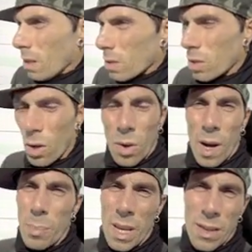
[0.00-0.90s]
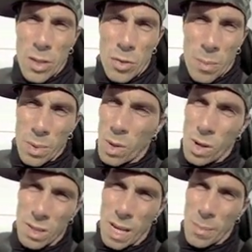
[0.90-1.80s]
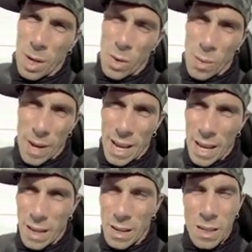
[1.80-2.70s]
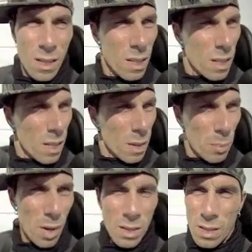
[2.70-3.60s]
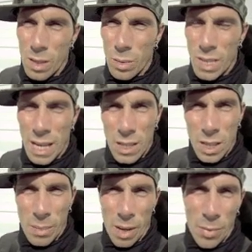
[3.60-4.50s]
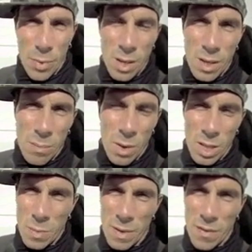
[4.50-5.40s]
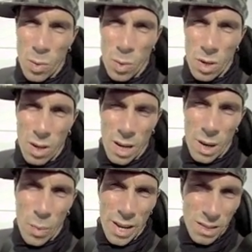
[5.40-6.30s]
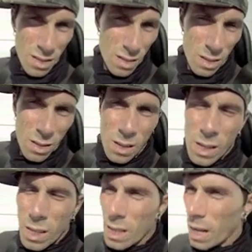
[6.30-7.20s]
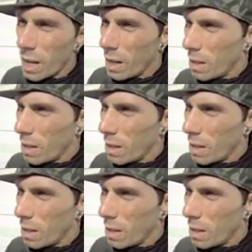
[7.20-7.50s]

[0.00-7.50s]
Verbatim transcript: So I planned the trip a long time ago in my head, but it was actually about 3 months before I went that